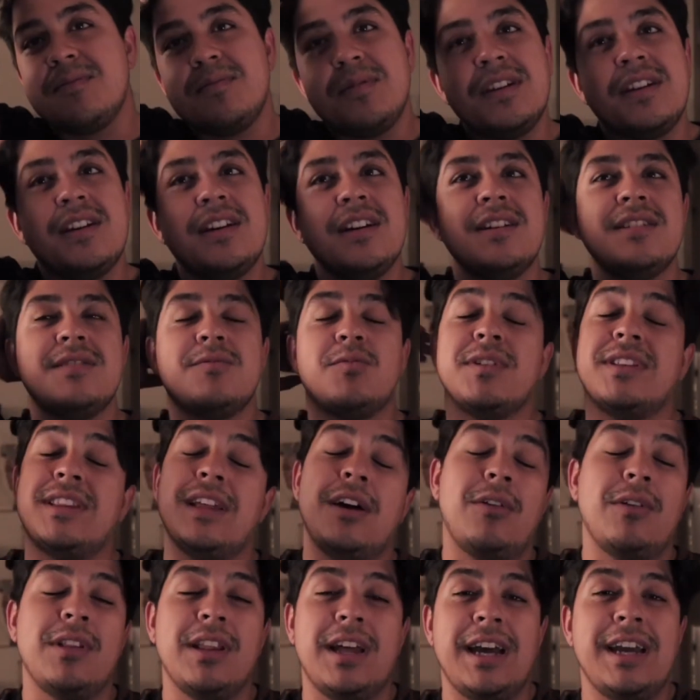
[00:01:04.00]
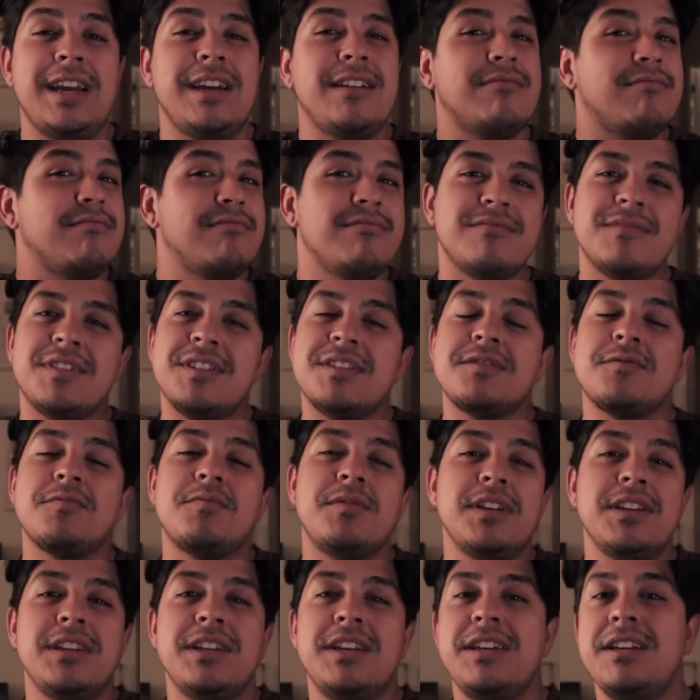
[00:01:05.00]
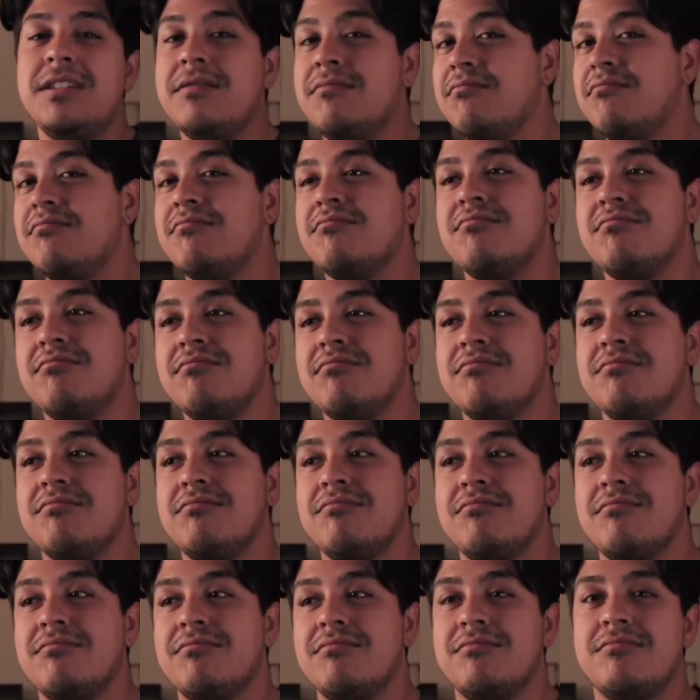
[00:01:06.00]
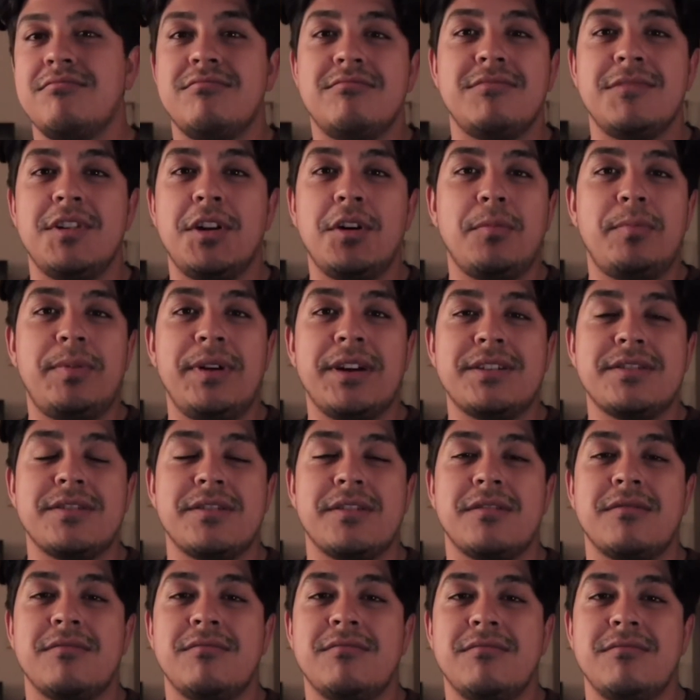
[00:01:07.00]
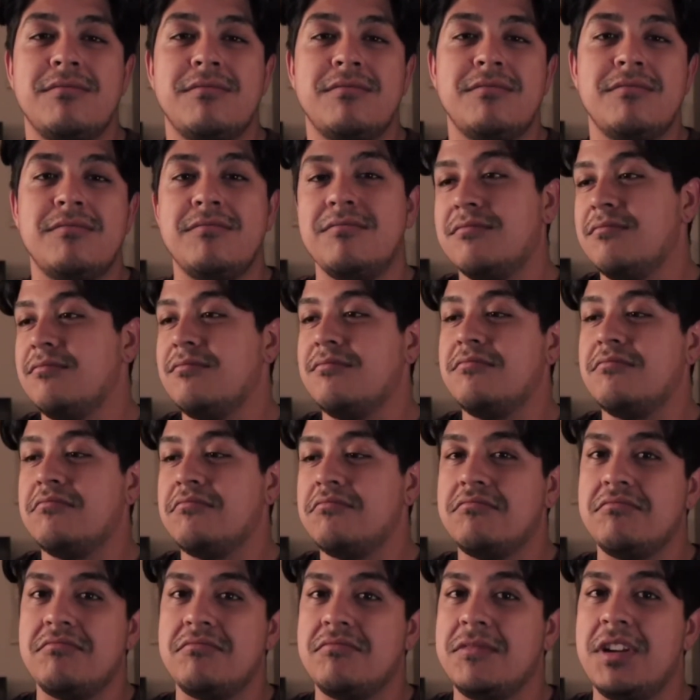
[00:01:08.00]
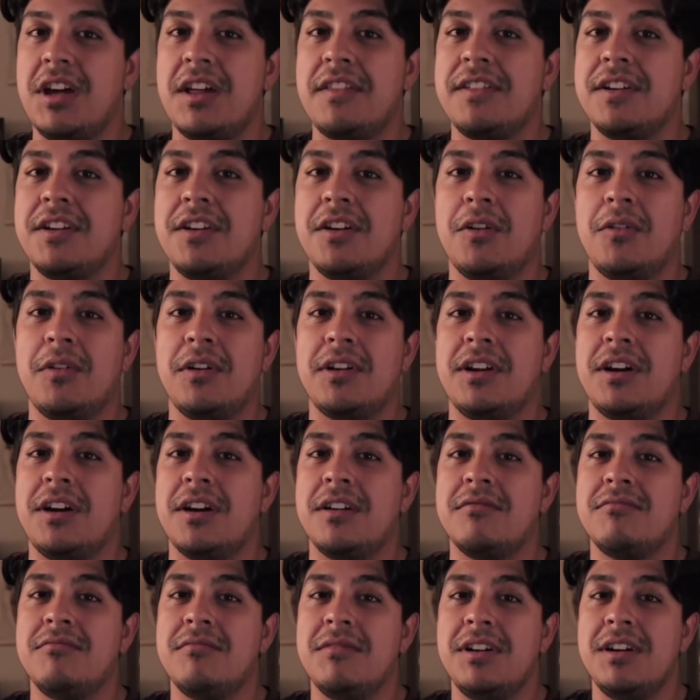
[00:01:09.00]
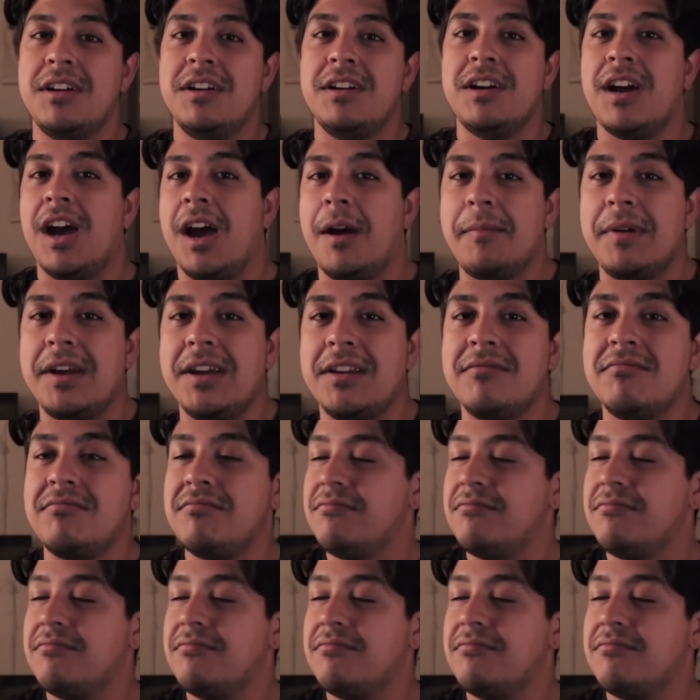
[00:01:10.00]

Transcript: because without light, there's really no picture, nothing going on. I mean,